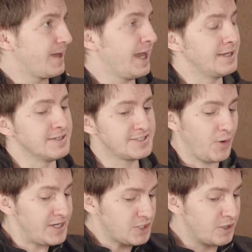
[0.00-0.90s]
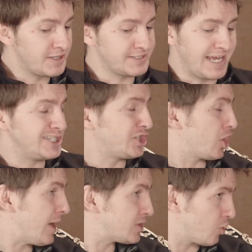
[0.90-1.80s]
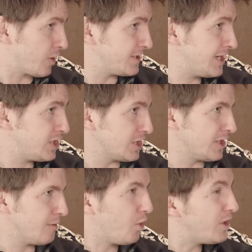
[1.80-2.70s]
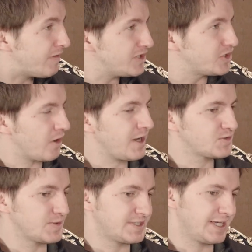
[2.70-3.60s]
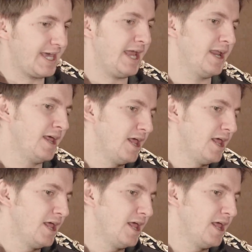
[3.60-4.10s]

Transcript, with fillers: And so I started this NGRX organization, and the point of NGRX was to get